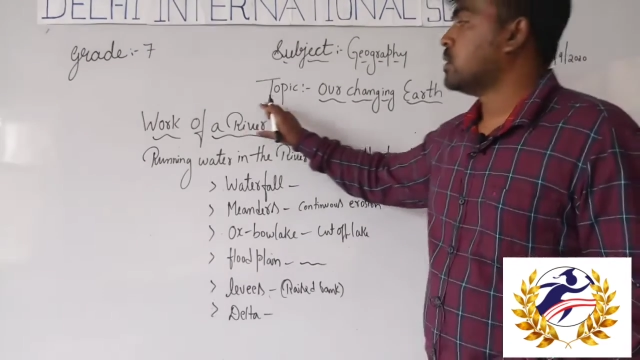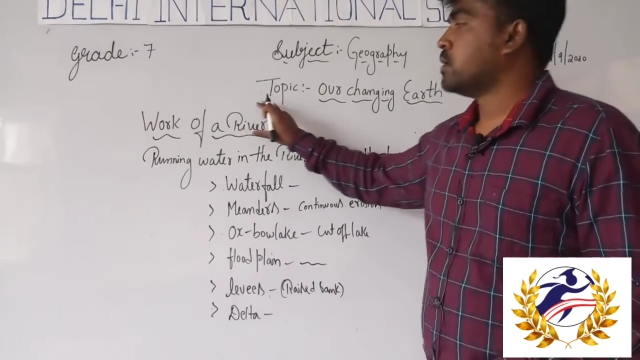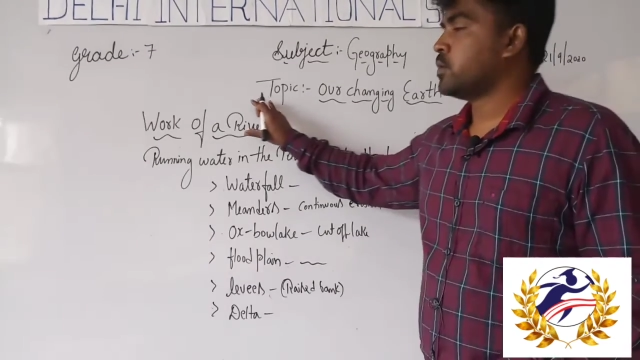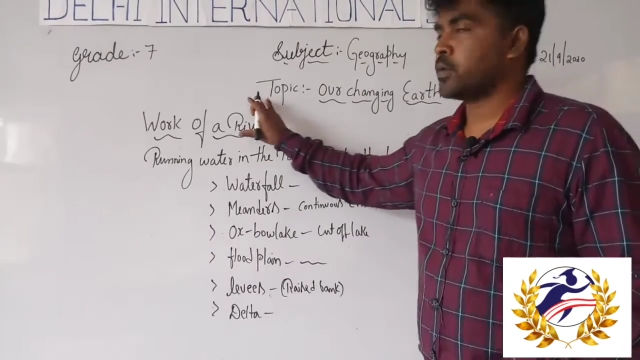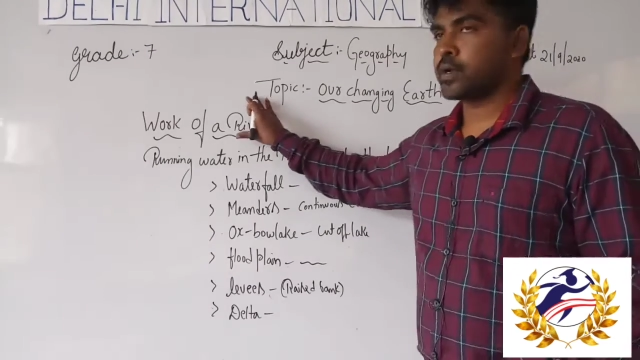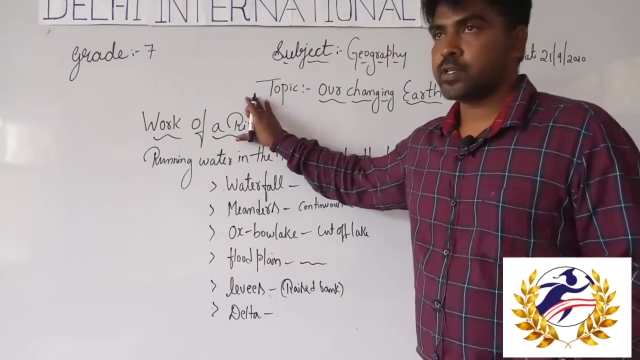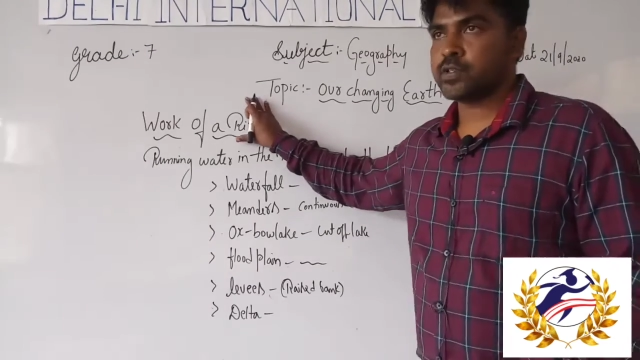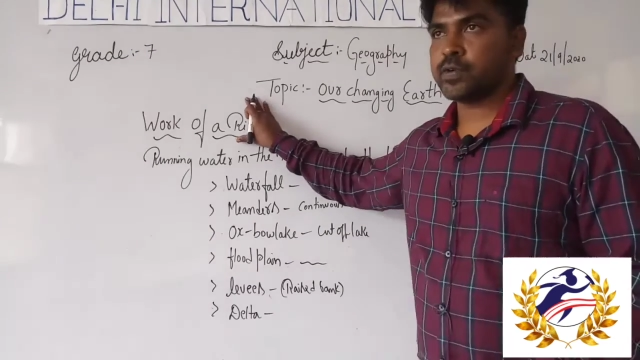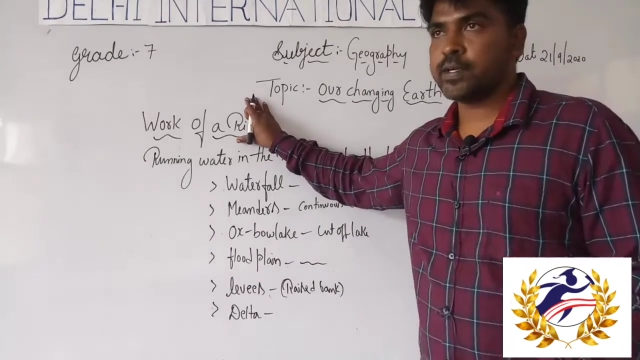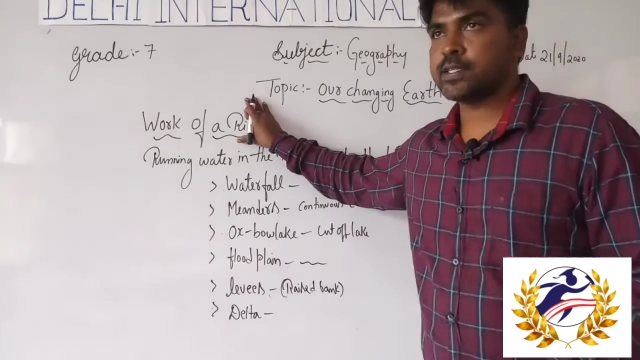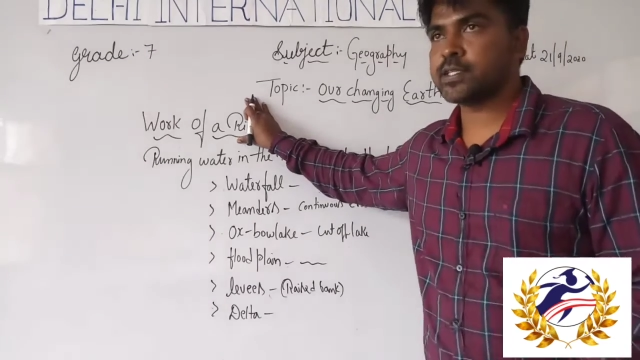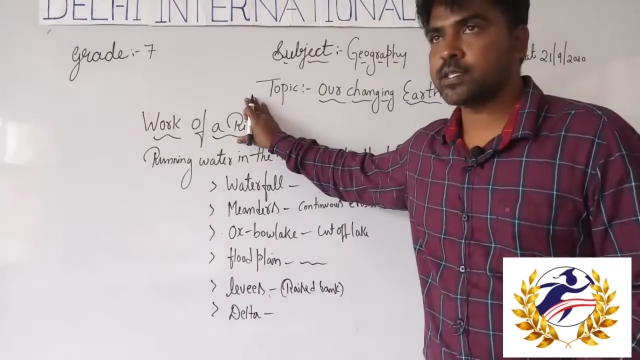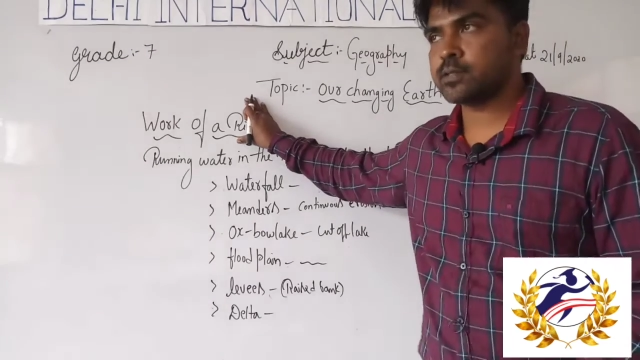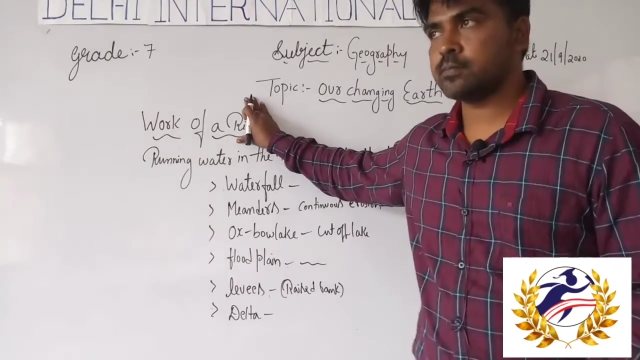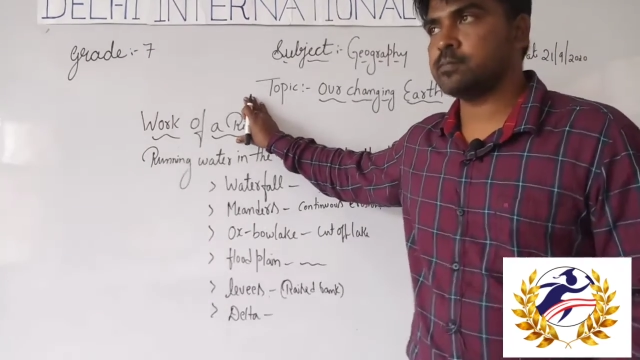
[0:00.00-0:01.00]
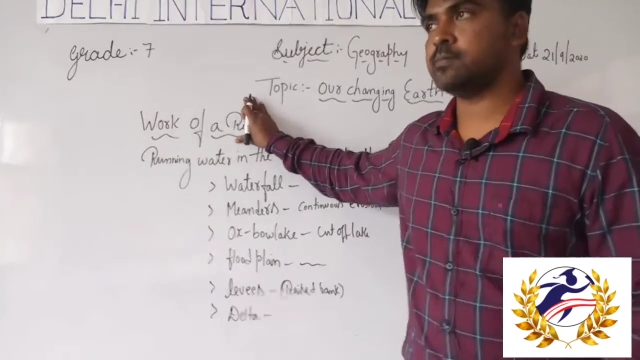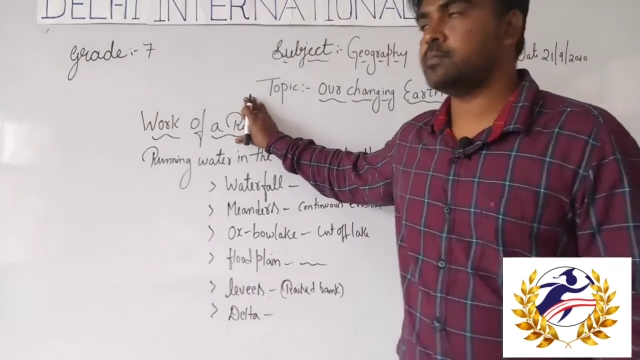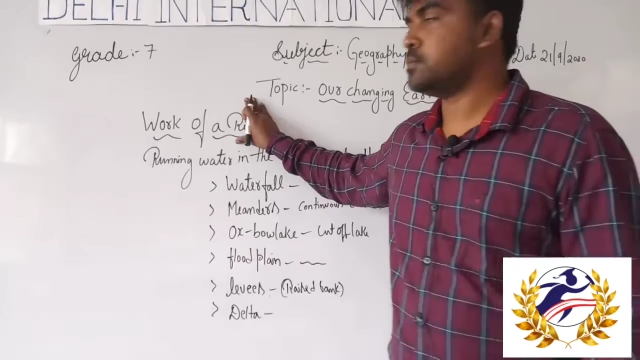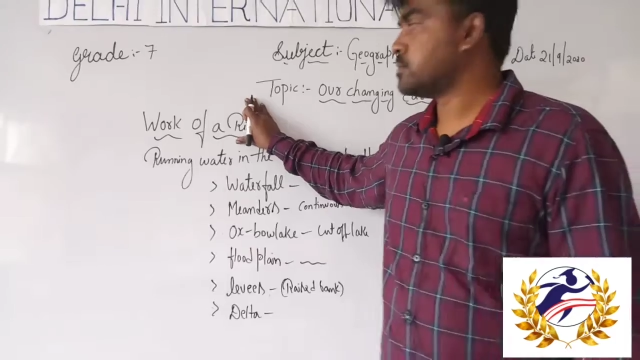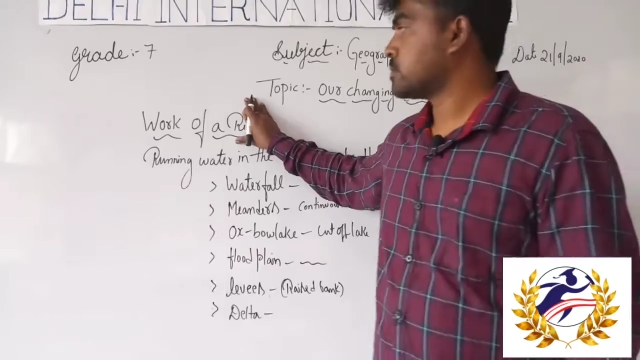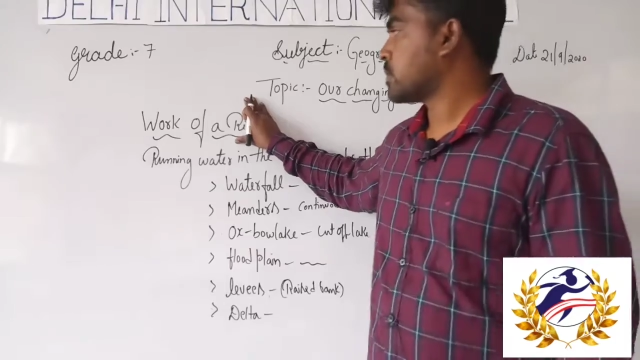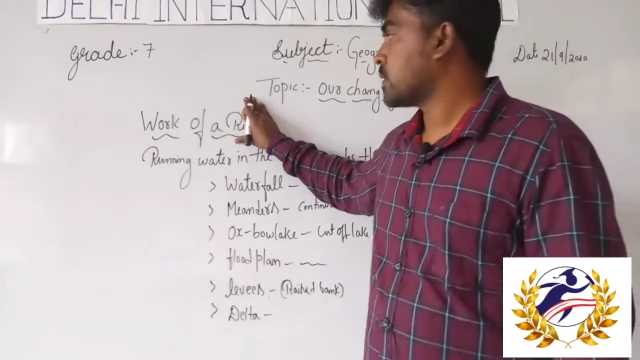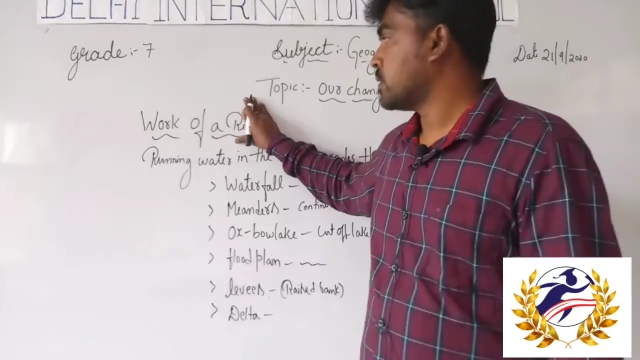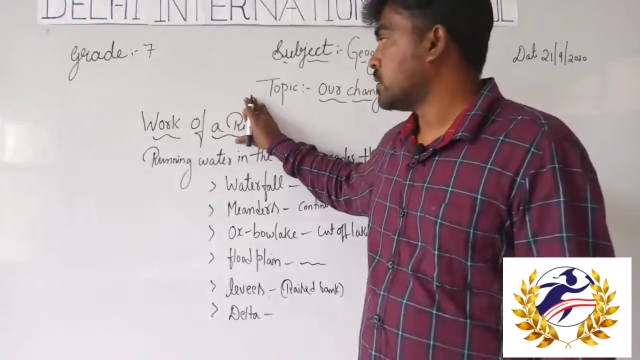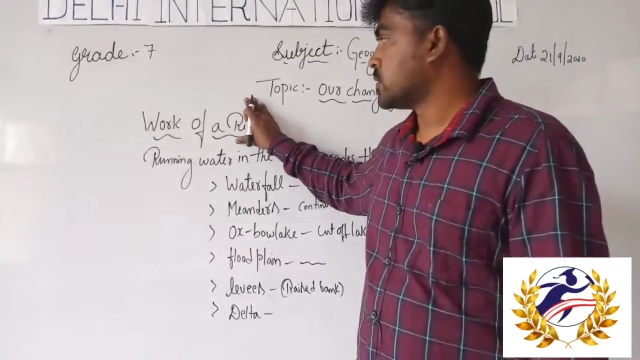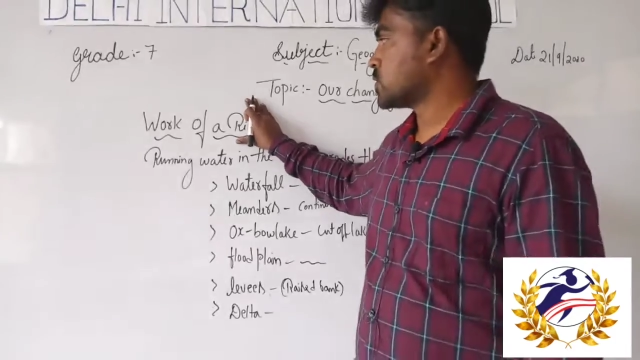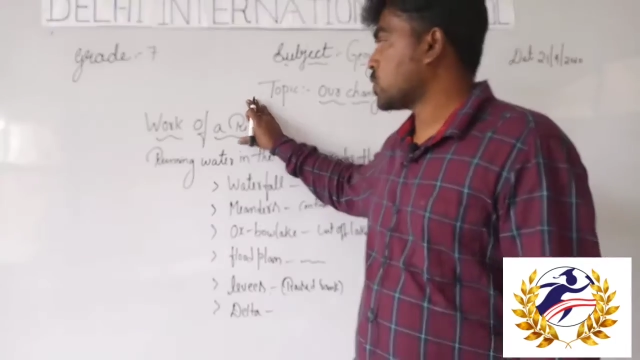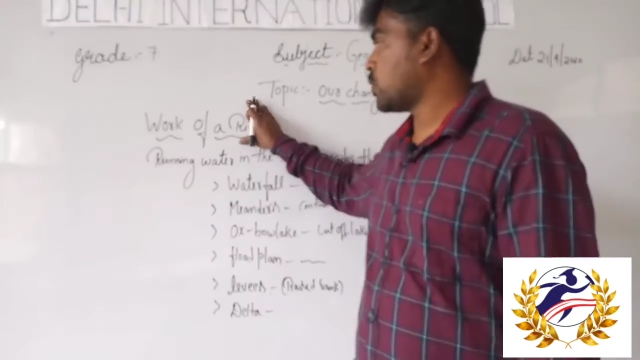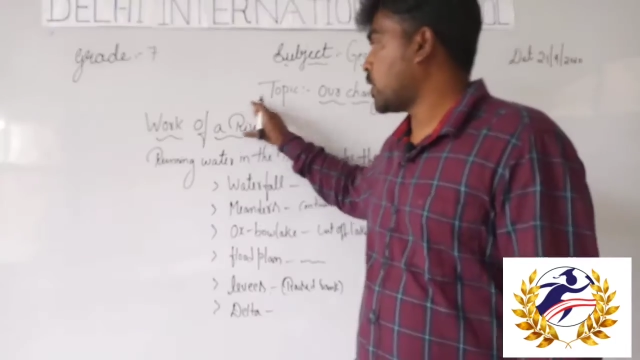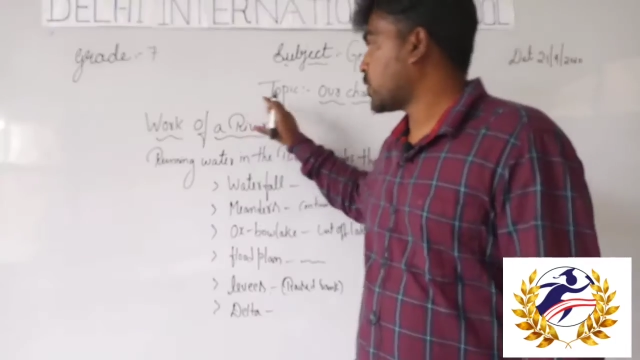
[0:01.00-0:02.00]
Okay, students.
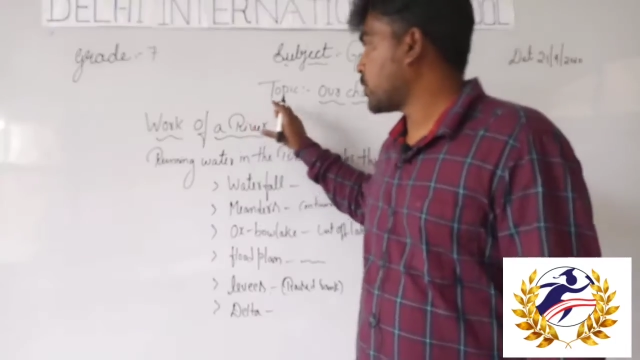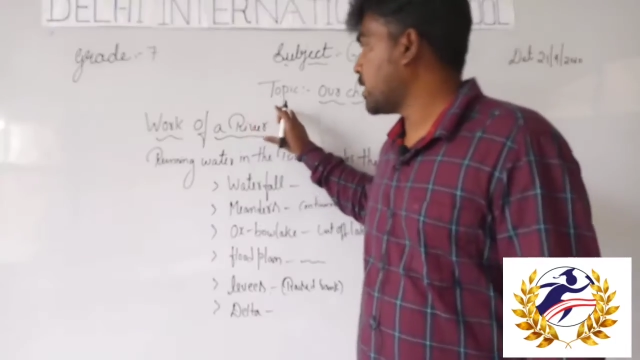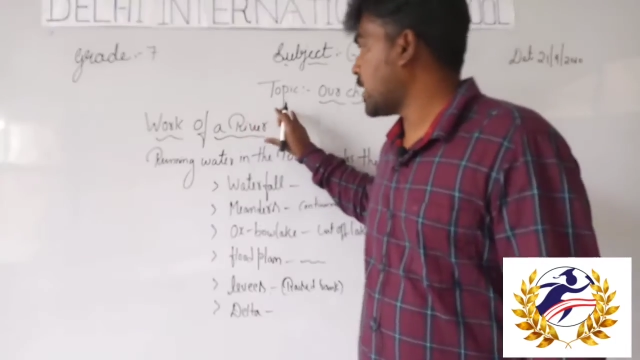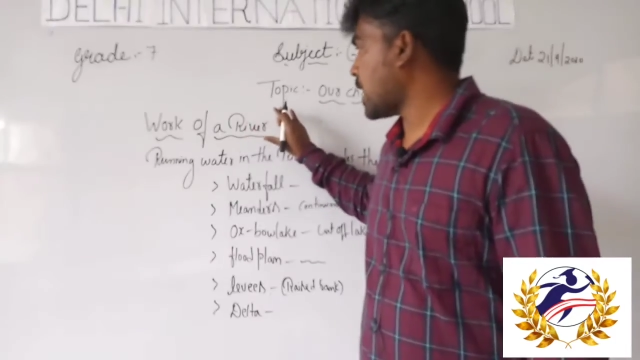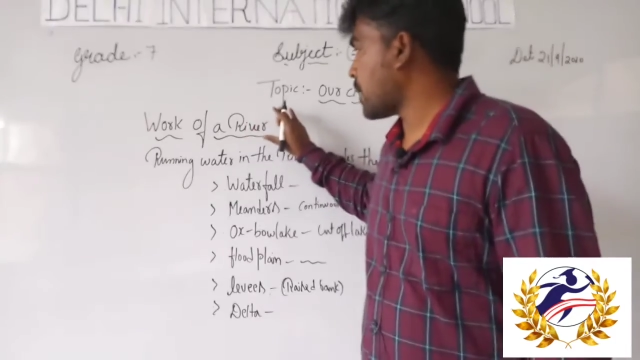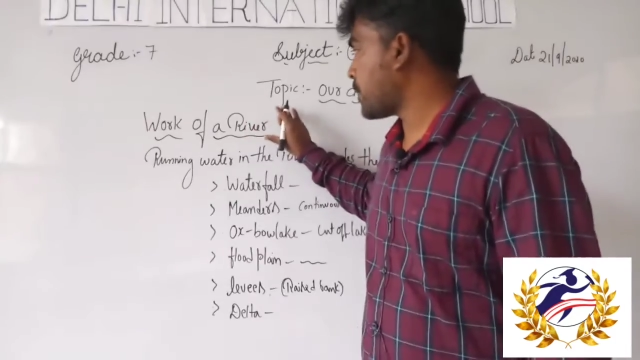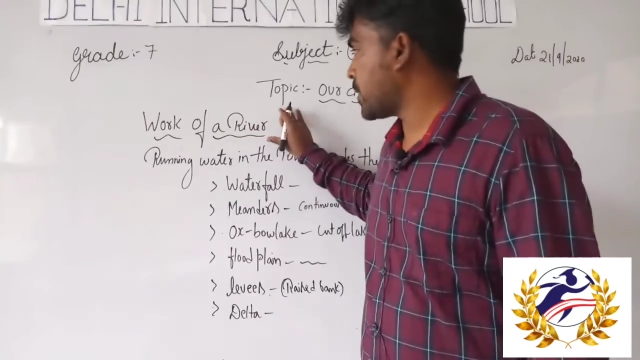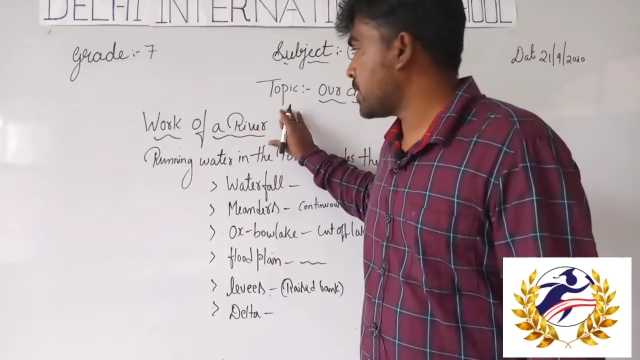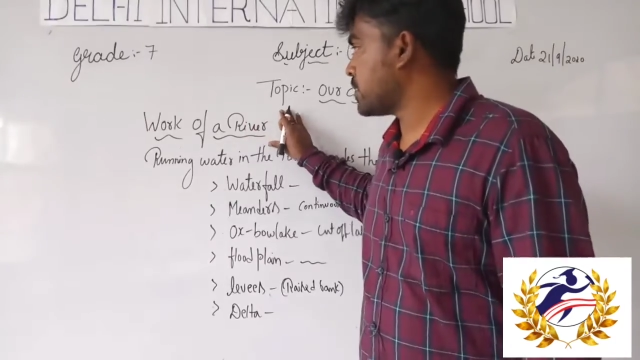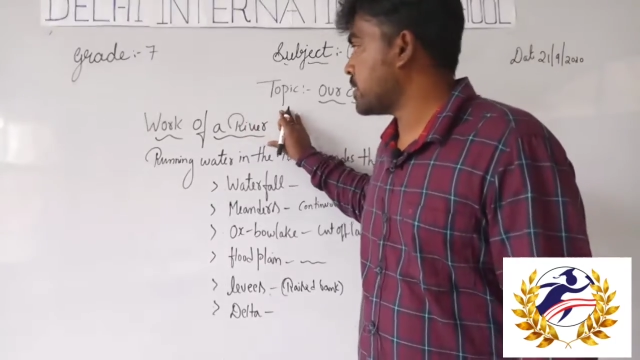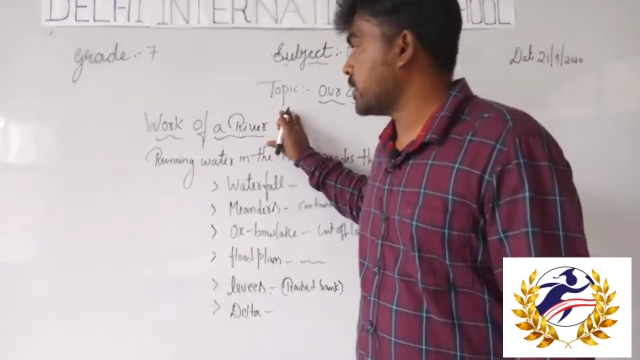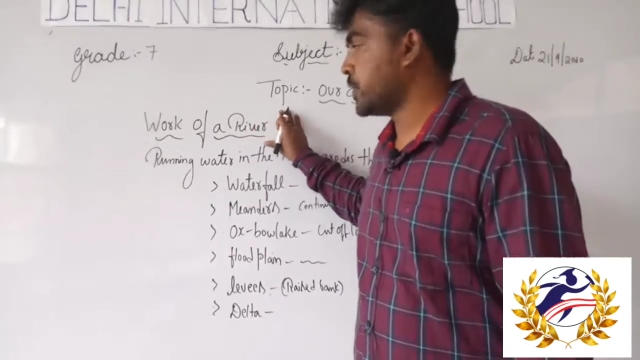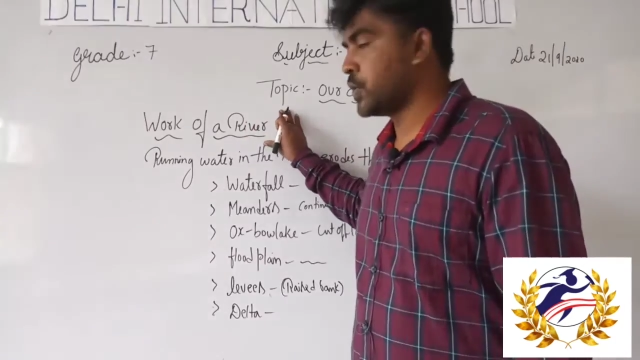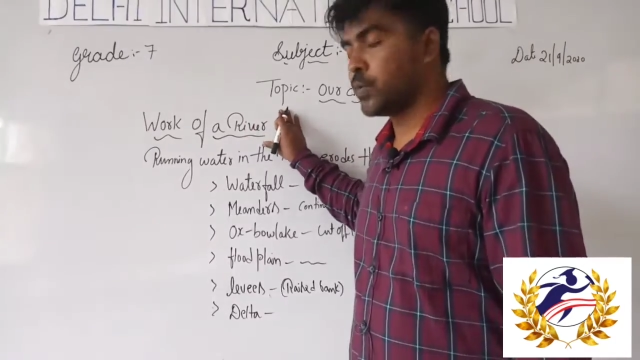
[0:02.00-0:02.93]
So what will happen